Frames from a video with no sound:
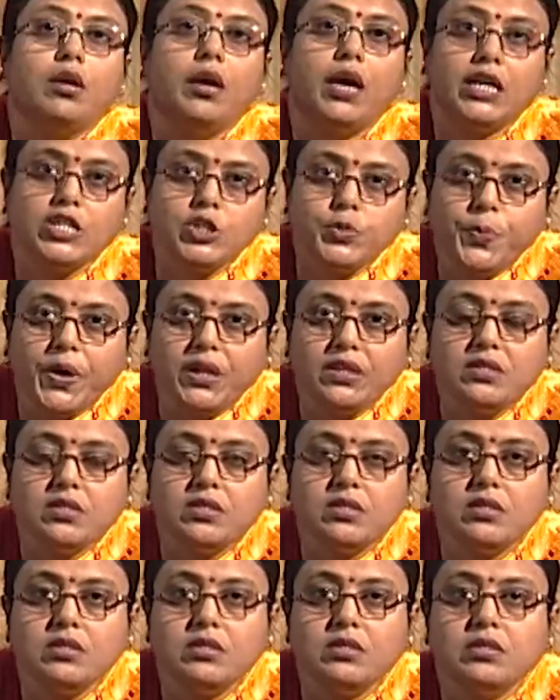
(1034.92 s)

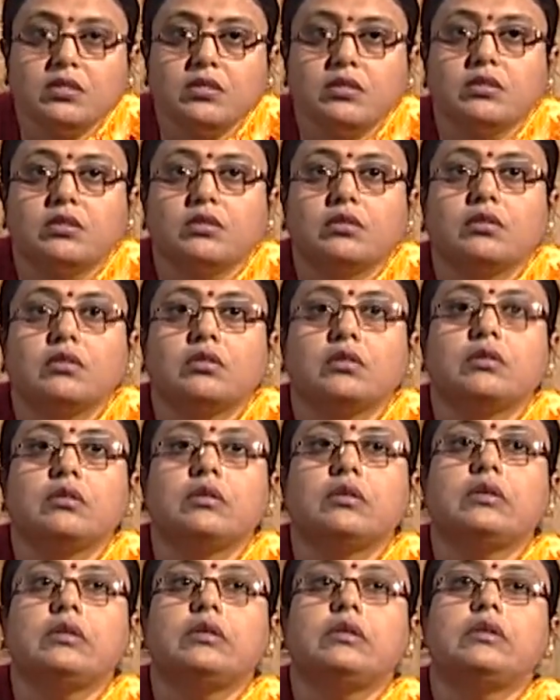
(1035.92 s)
Expenses
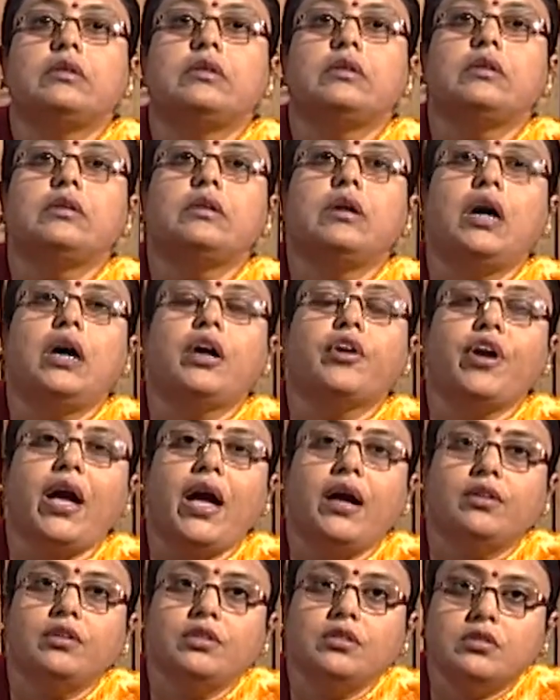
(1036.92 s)
are
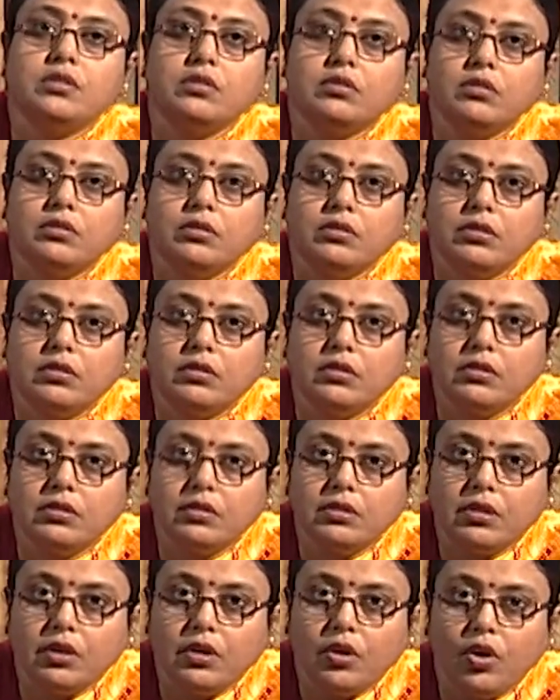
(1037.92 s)
carried
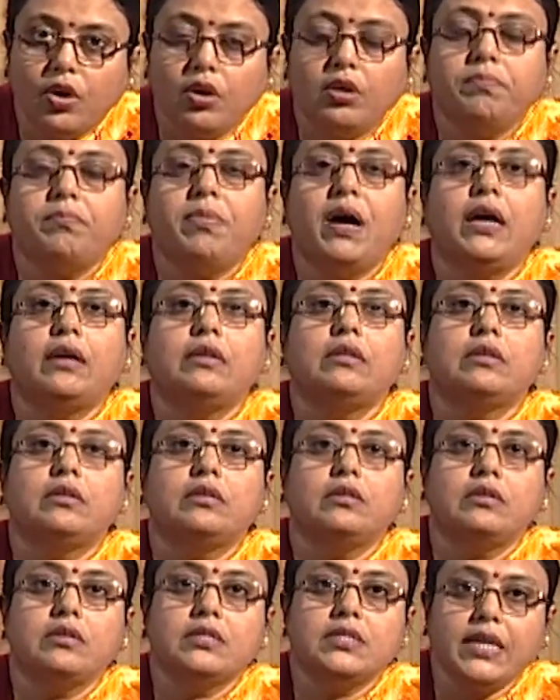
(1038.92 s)
on by
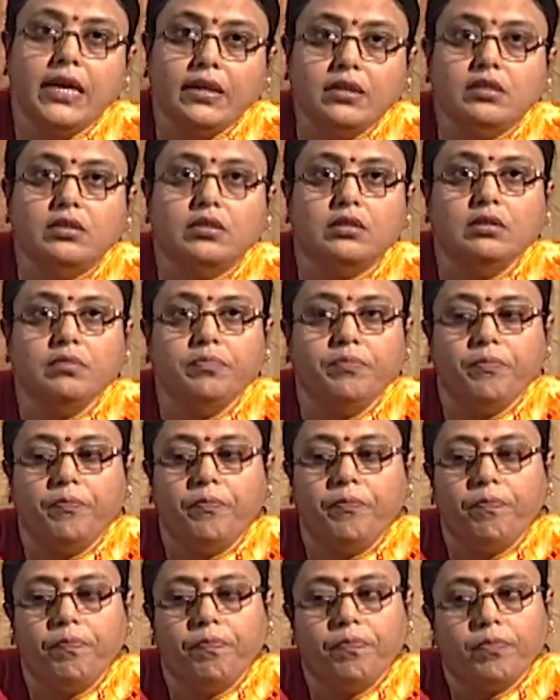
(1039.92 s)
the center,
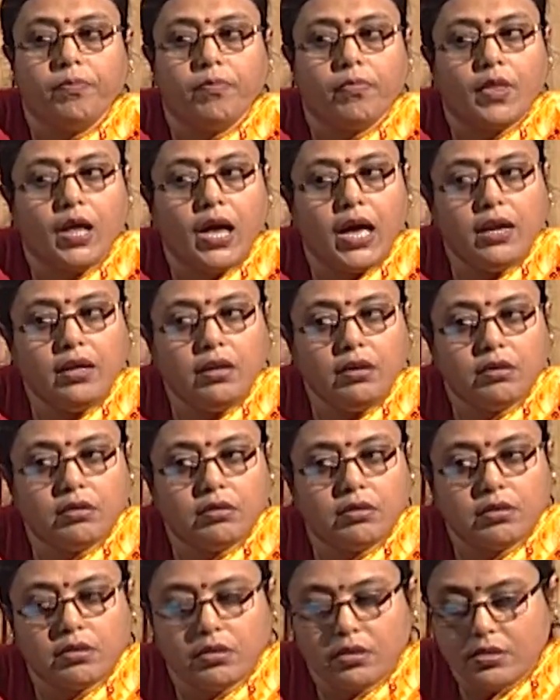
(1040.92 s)
and
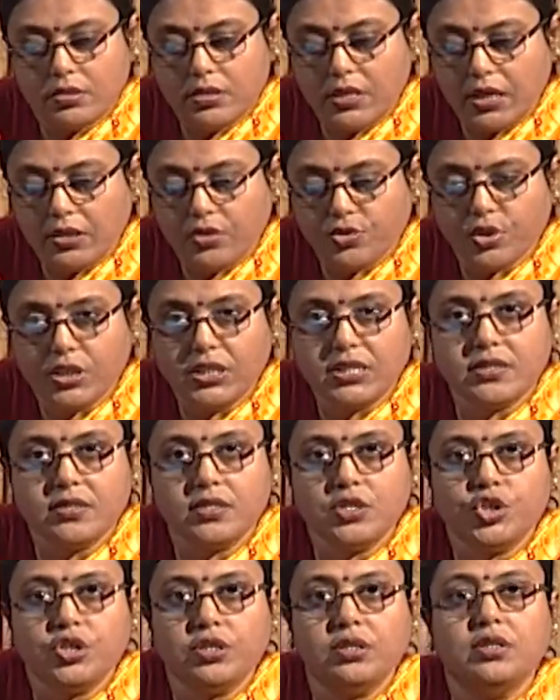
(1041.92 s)
central
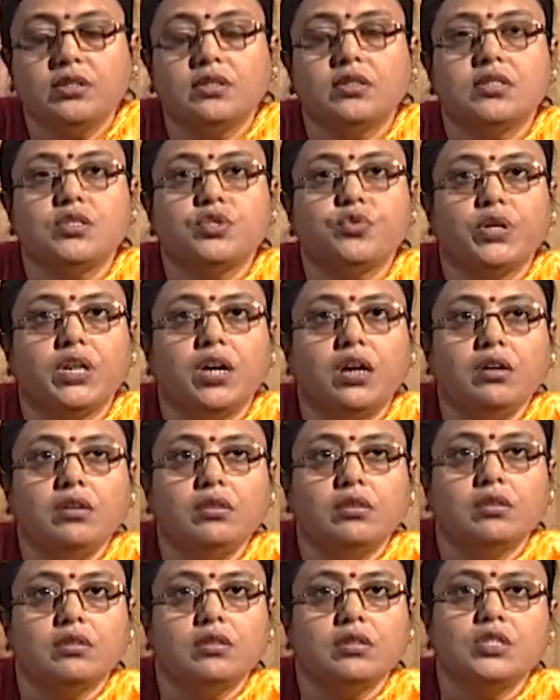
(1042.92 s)
decision in this
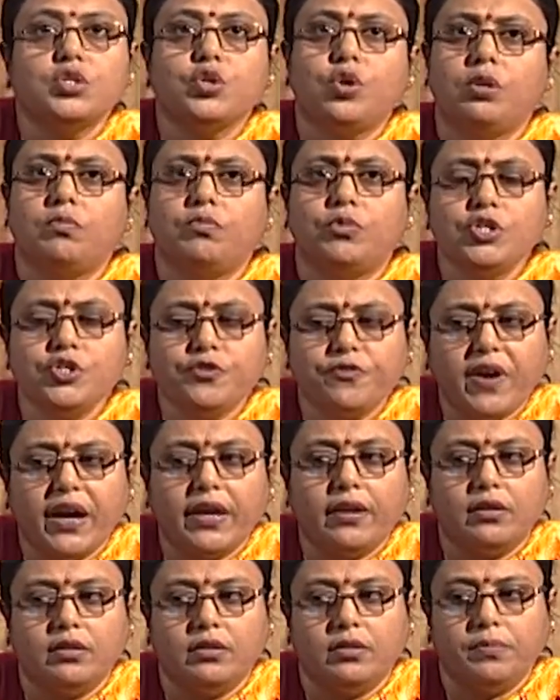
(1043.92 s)
regard is almost
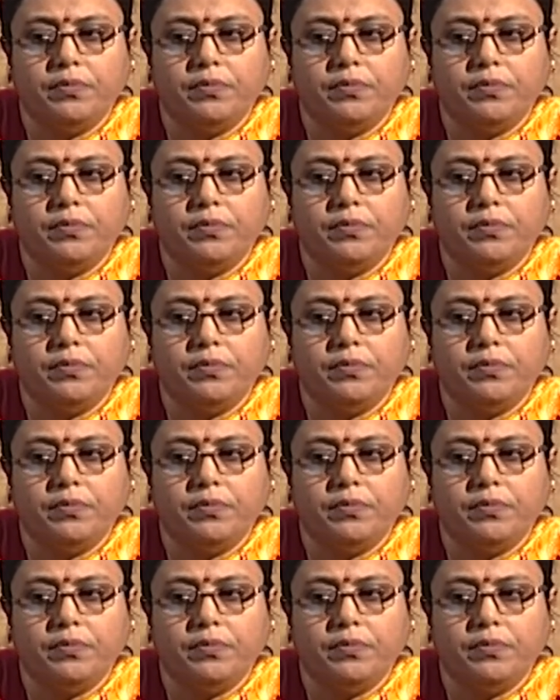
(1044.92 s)
final.